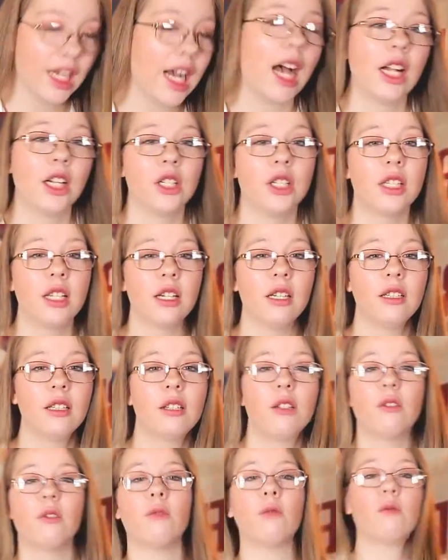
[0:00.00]
I just did a
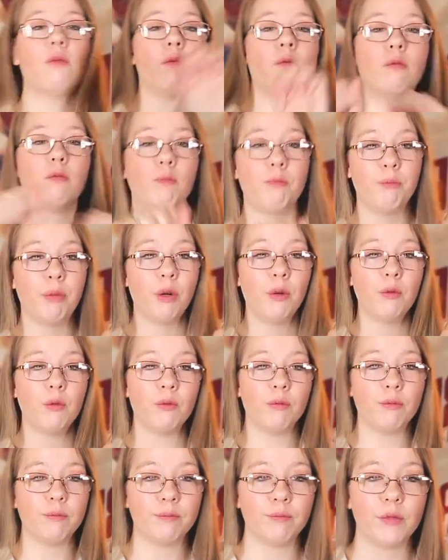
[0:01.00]
little
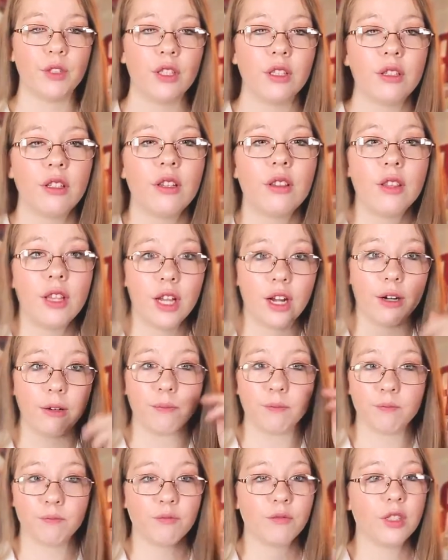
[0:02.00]
boom there.
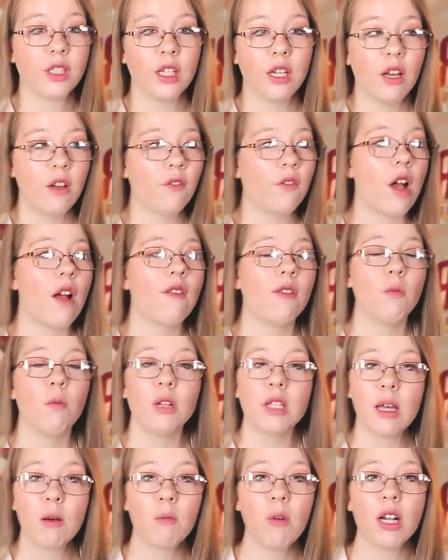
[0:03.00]
For everyone
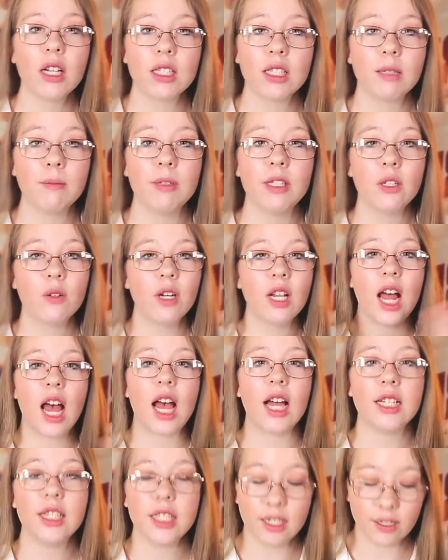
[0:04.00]
that wanted to see me do it,
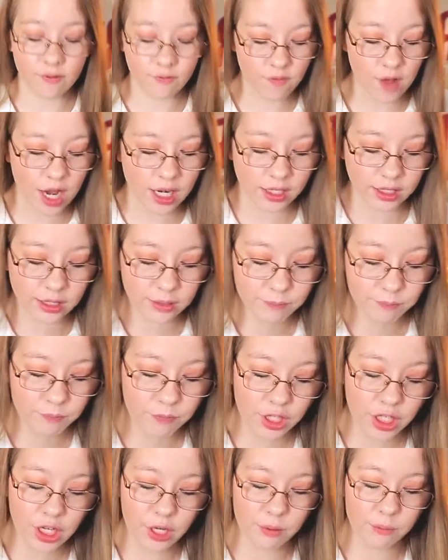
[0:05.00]
I did it. Finally. There
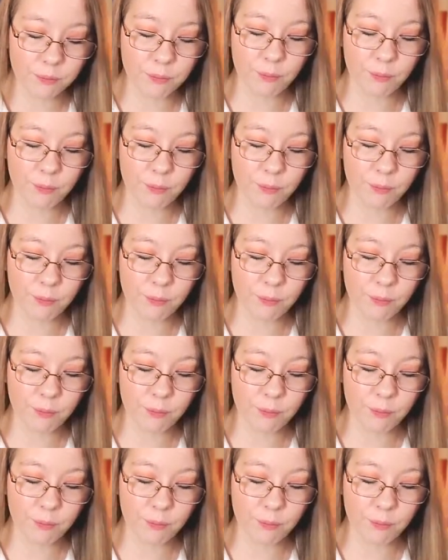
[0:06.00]
you go.